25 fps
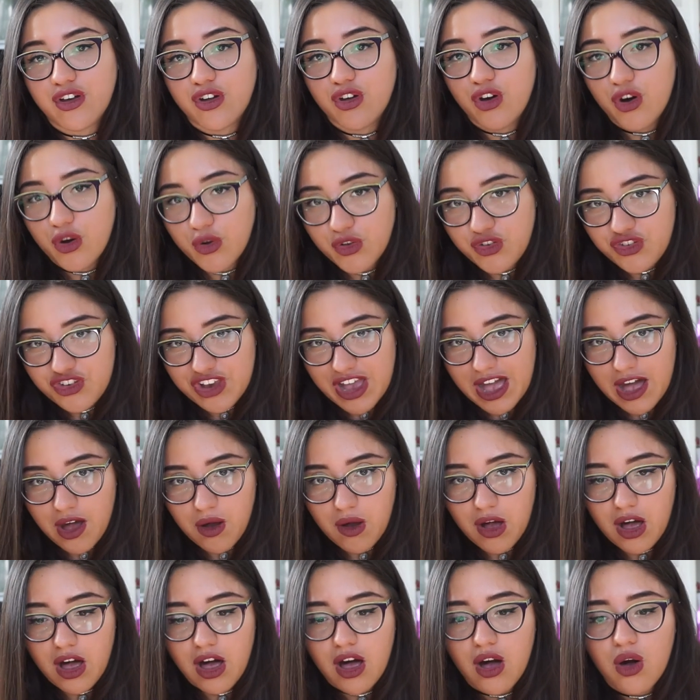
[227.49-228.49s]
a cold
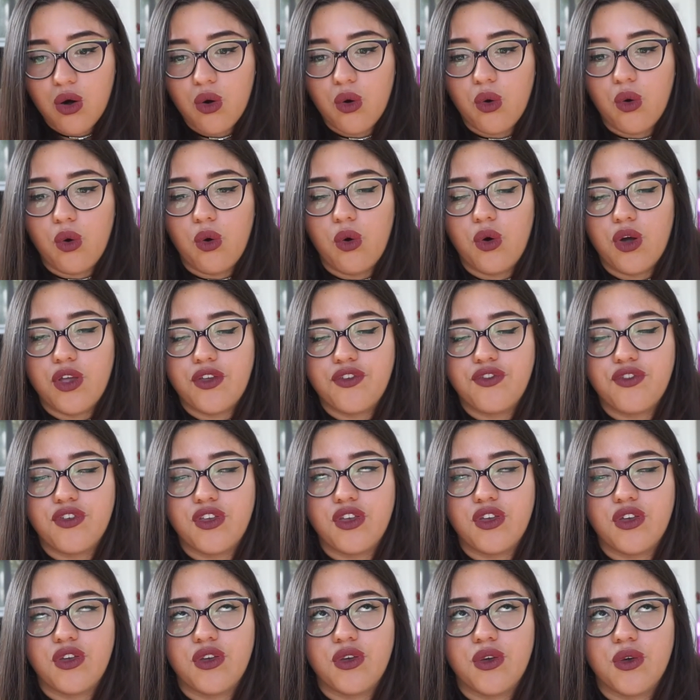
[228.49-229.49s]
shower, or if
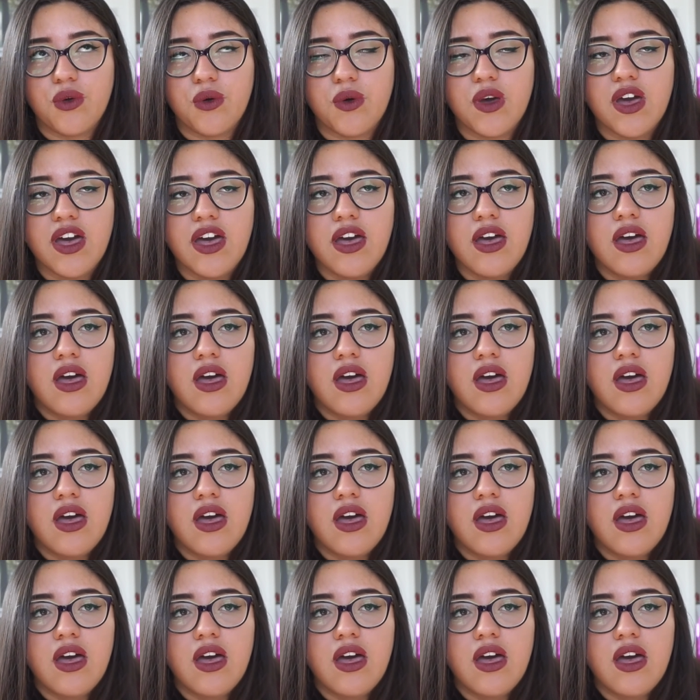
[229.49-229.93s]
you